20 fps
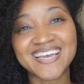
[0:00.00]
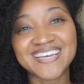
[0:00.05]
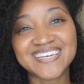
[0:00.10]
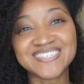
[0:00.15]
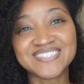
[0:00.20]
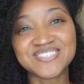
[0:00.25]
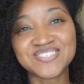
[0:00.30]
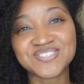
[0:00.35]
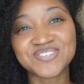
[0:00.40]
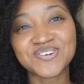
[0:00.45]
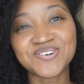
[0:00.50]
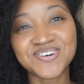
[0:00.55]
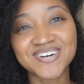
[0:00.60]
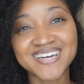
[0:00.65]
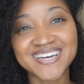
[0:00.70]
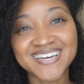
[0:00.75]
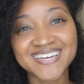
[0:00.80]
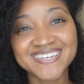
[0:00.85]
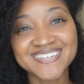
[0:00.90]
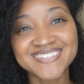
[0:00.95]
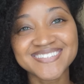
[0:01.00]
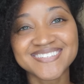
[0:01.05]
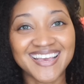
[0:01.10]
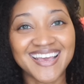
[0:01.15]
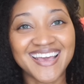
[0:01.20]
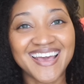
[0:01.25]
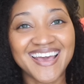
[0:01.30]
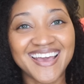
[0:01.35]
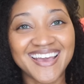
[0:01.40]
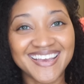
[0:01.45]
Enjoy!
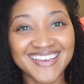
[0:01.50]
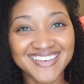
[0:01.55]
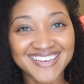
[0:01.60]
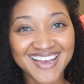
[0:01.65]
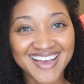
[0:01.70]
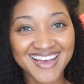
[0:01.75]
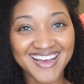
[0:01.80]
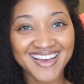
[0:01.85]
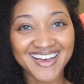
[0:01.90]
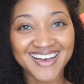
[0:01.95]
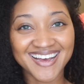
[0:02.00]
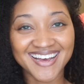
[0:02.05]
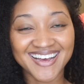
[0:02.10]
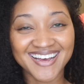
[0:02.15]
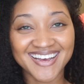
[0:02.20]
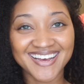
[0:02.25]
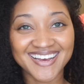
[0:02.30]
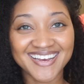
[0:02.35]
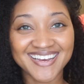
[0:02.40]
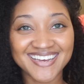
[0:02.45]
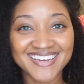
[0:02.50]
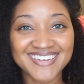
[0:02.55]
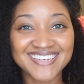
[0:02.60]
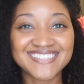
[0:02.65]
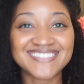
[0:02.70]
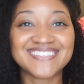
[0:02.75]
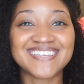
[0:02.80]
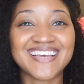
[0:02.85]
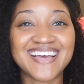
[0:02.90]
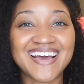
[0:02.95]
Hey guys!